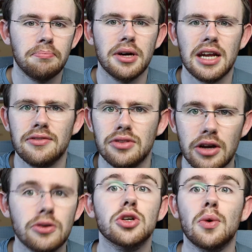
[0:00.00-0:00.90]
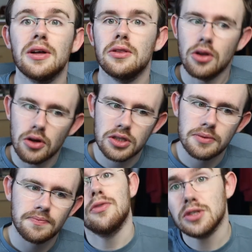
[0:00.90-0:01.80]
but I've learned quite a
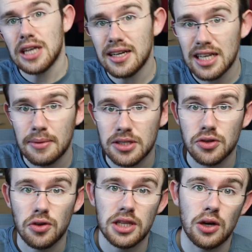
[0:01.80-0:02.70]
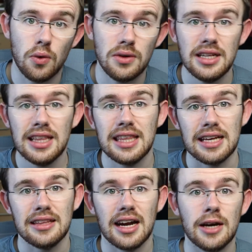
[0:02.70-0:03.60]
lot. Of course, academics are not the only
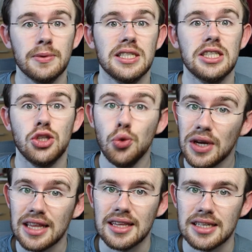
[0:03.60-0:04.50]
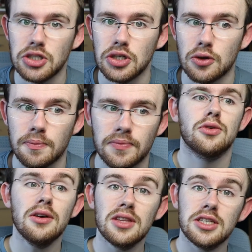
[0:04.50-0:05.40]
thing that I was doing this year.
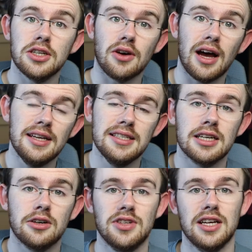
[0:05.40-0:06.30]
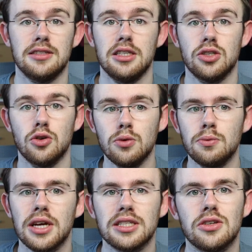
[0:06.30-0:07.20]
Throughout this year, I served as the school
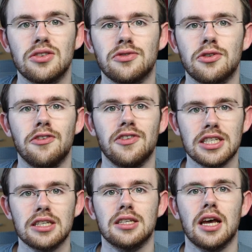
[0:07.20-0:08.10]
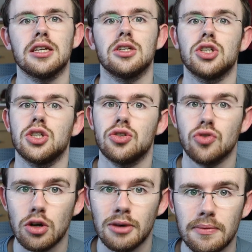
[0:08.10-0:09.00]
president for physics and
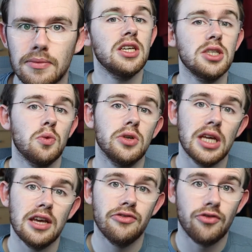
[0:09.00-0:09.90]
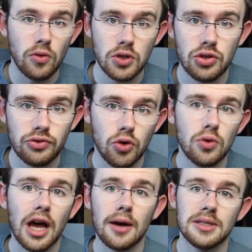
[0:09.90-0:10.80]
astronomy. This was a voluntary
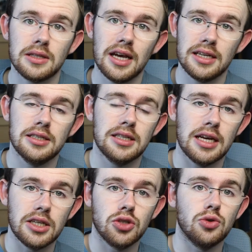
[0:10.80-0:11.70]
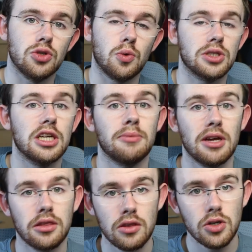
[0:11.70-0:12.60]
role that I was elected into towards the end of
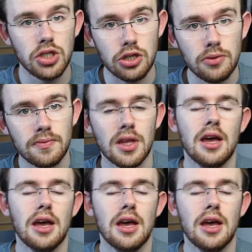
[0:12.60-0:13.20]
my third year,